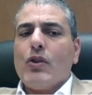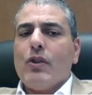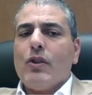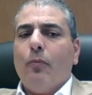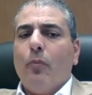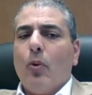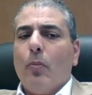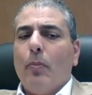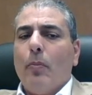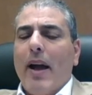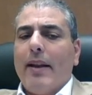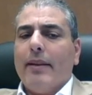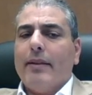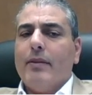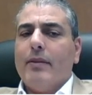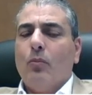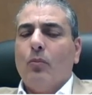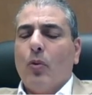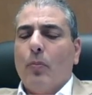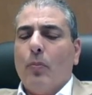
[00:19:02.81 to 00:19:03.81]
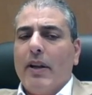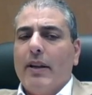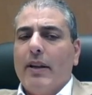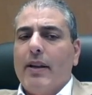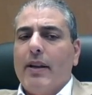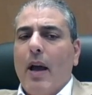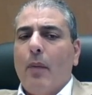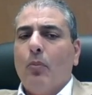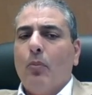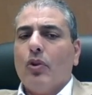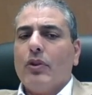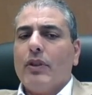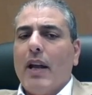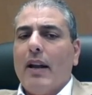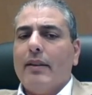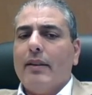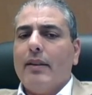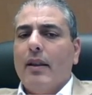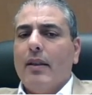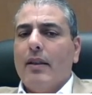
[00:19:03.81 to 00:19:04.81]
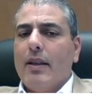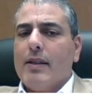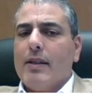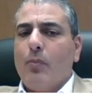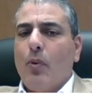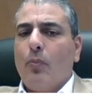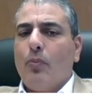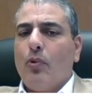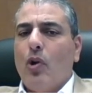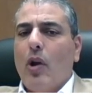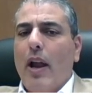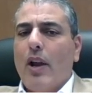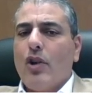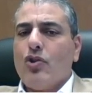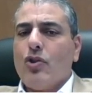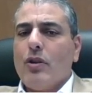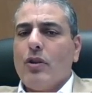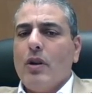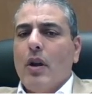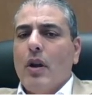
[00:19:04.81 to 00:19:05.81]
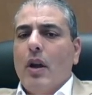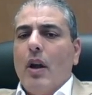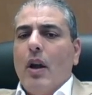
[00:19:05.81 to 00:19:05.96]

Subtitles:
of morbidity and mortality in this population,